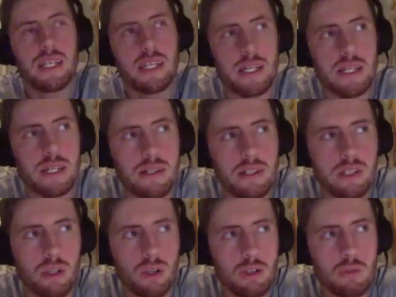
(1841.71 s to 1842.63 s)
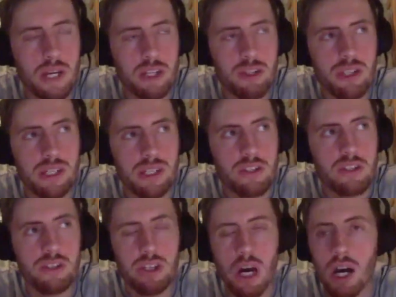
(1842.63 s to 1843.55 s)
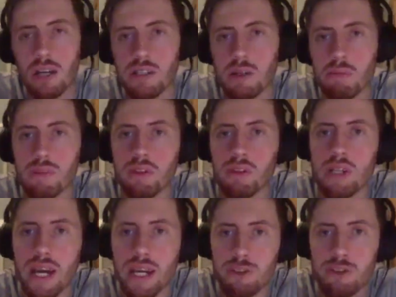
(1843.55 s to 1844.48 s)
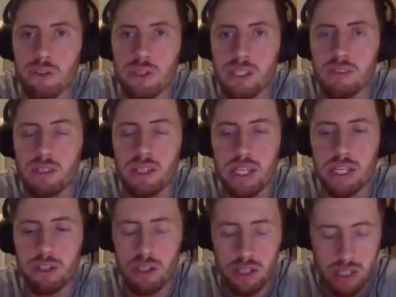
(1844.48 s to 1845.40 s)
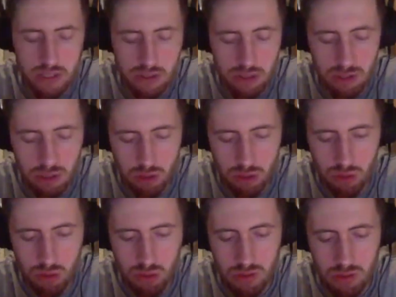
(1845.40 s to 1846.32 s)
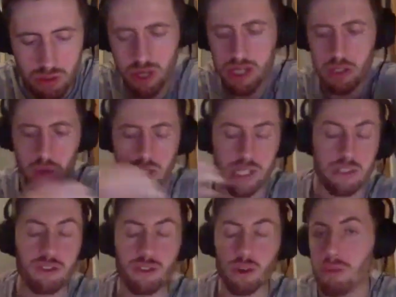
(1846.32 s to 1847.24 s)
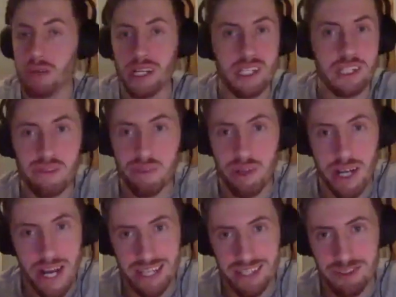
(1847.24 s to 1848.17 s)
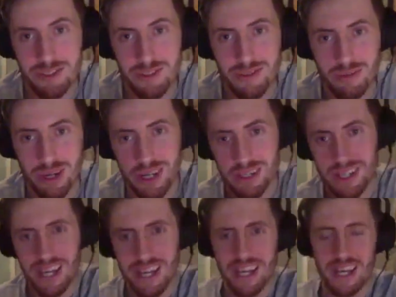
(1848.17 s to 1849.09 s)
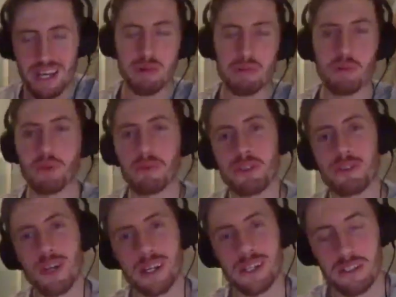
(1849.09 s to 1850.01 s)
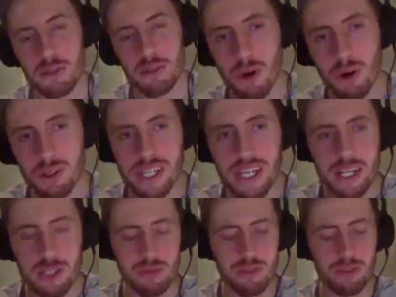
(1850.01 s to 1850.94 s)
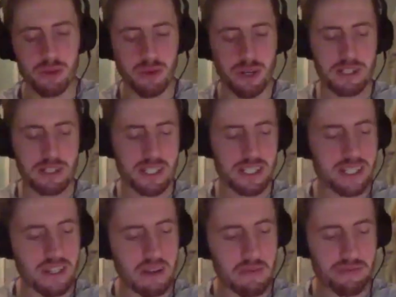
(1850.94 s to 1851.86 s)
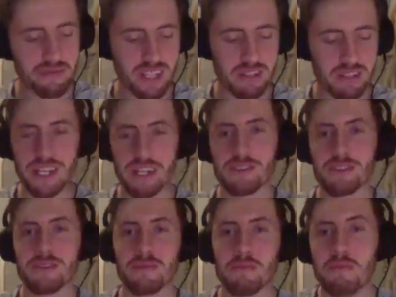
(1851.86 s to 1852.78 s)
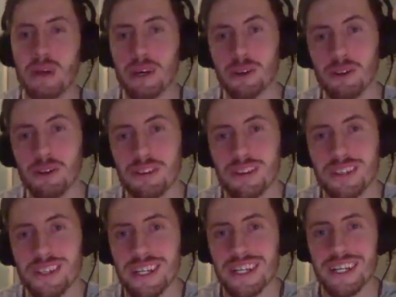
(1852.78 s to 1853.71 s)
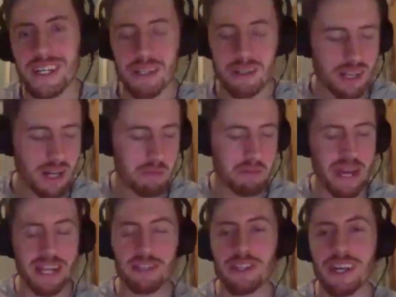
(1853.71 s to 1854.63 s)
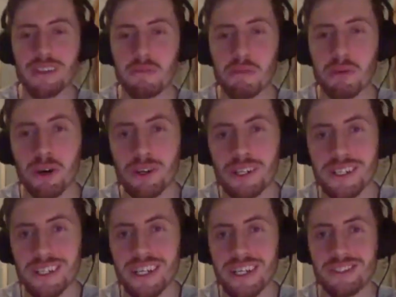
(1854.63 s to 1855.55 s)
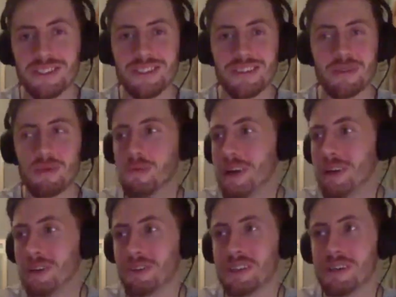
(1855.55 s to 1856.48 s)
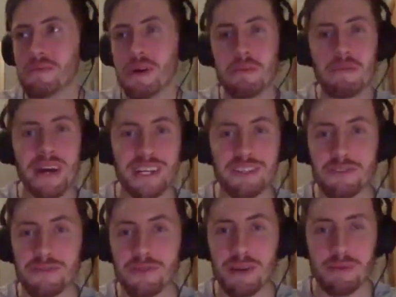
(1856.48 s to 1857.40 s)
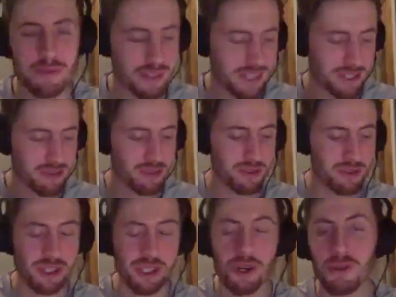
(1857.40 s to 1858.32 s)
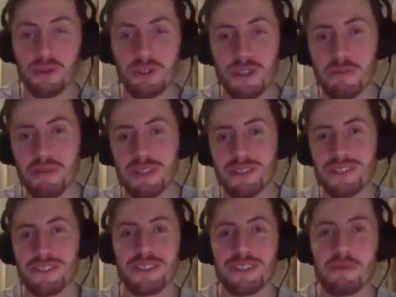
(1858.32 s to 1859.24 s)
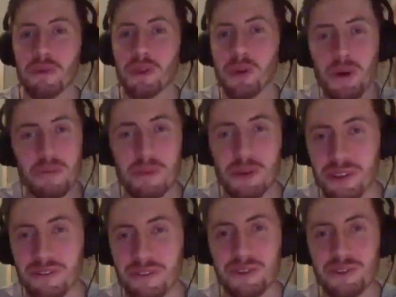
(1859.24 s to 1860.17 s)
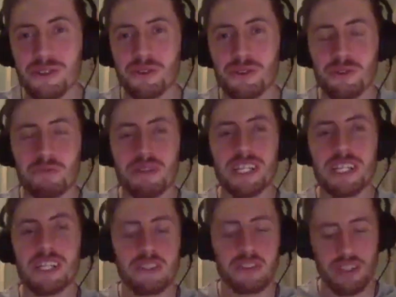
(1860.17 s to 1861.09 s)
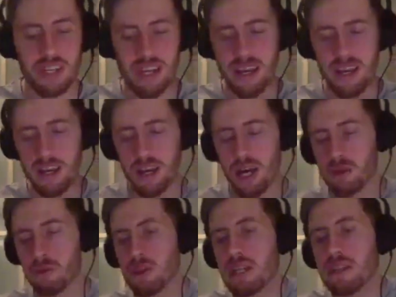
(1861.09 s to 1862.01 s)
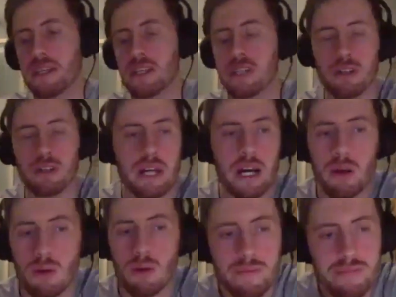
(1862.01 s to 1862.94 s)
uh, you know, especially in a startup, the natural inclination is to try to wear so many different hats, right? I remember when we started this podcast, we thought, right, okay, let's build uh, a best-selling product. Let's build a, a massive website. Let's launch a coaching business. Let's yeah. blow up all of our social medias. And really, you know, now